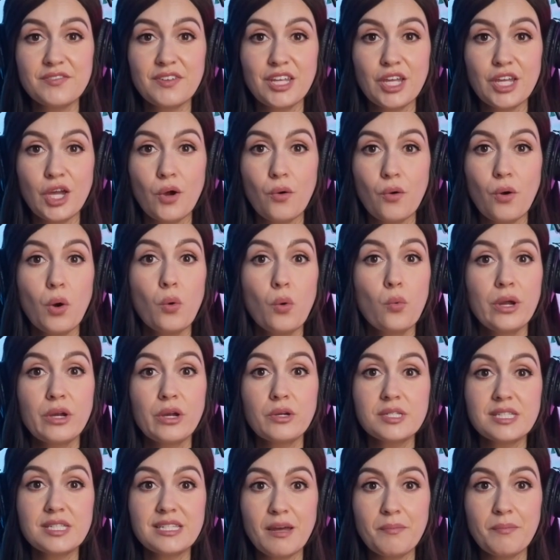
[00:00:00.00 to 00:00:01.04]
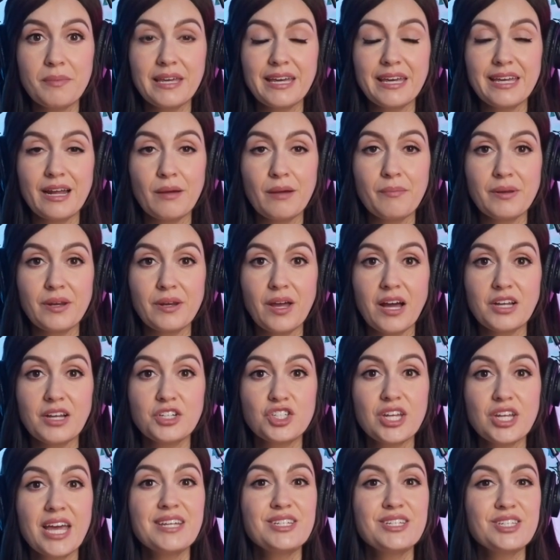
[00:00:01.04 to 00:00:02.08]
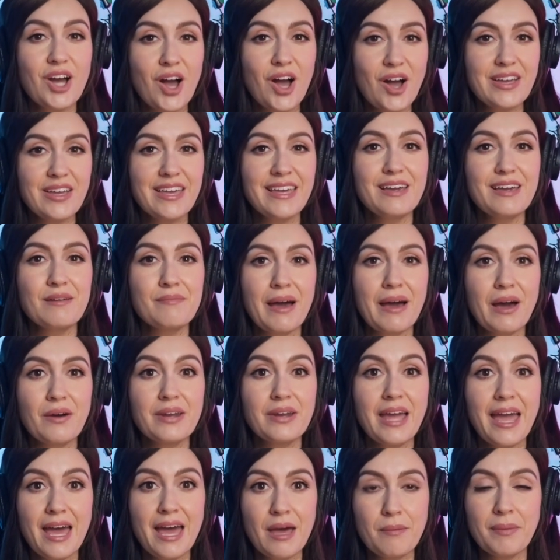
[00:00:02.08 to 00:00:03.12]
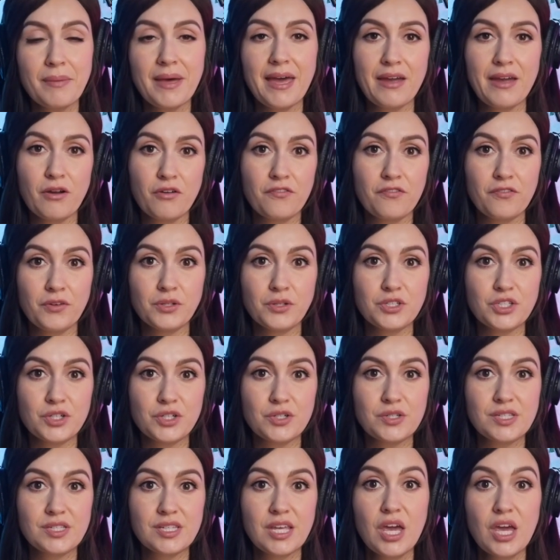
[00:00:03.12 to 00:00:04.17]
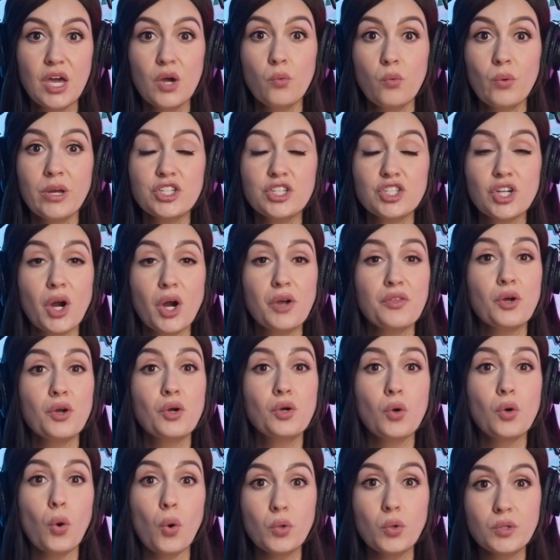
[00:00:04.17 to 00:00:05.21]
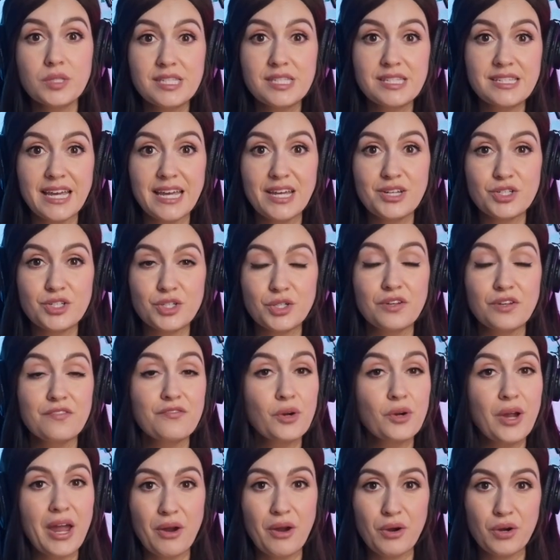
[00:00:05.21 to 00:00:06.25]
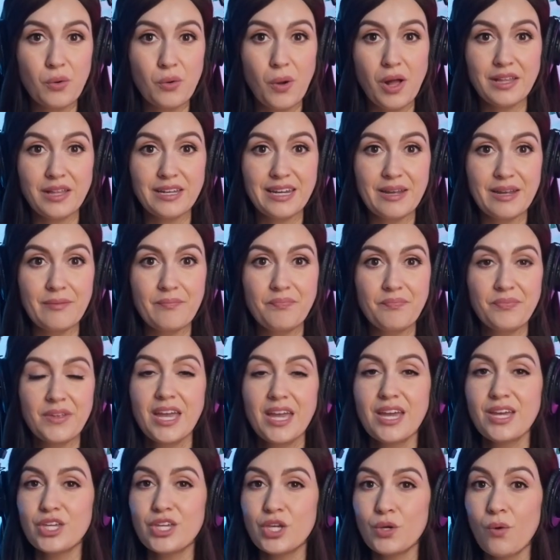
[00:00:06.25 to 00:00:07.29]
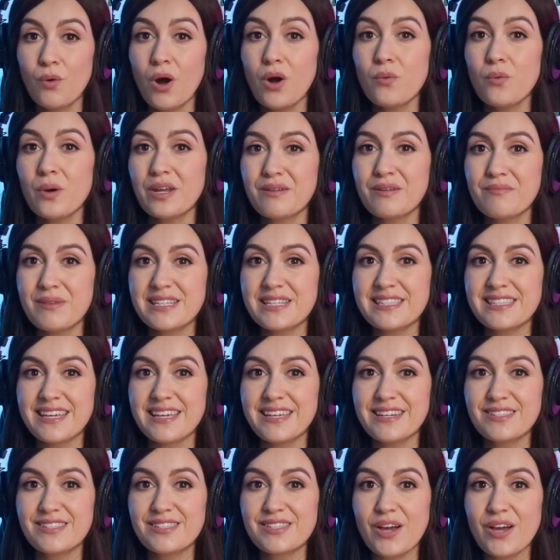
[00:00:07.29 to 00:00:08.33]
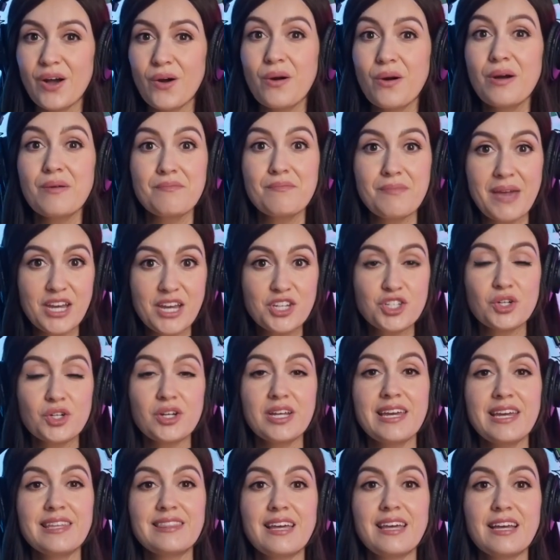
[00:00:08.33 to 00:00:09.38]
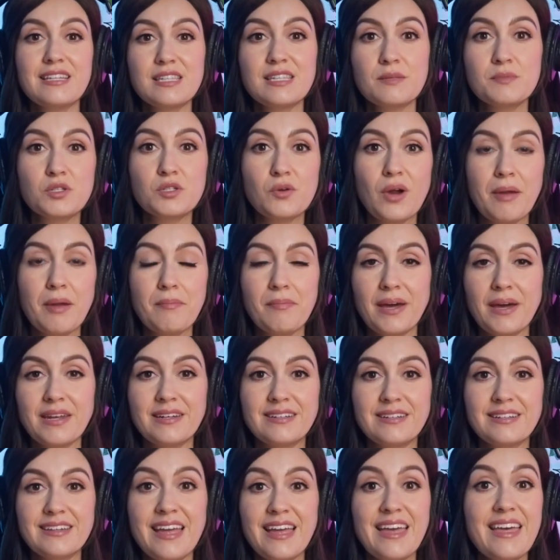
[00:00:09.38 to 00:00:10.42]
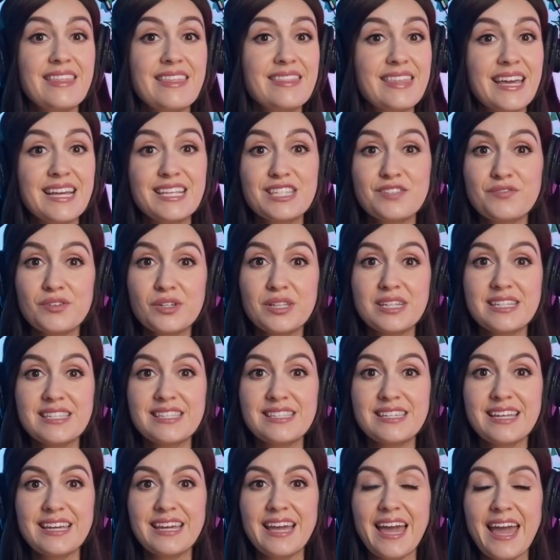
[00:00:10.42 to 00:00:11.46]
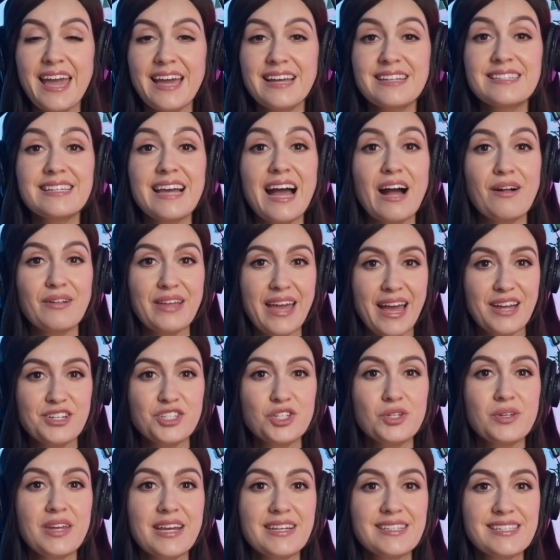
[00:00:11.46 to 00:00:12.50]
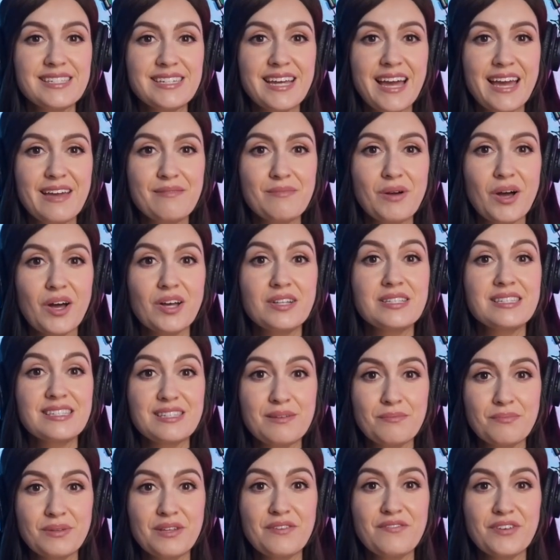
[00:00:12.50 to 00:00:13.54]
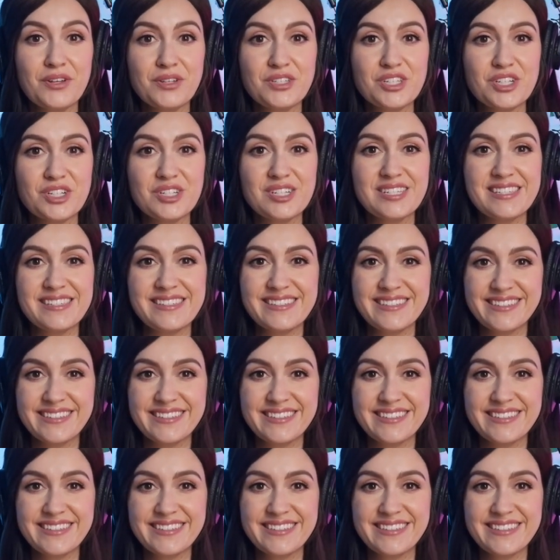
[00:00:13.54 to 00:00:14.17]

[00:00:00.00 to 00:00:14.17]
video, we're stepping it up a notch and talking about HEPA air filters, which are the gold standard for air quality. You won't want to miss it, so make sure to hit that subscribe button. Thanks for listening, and I'll catch you next time on Simply Filters.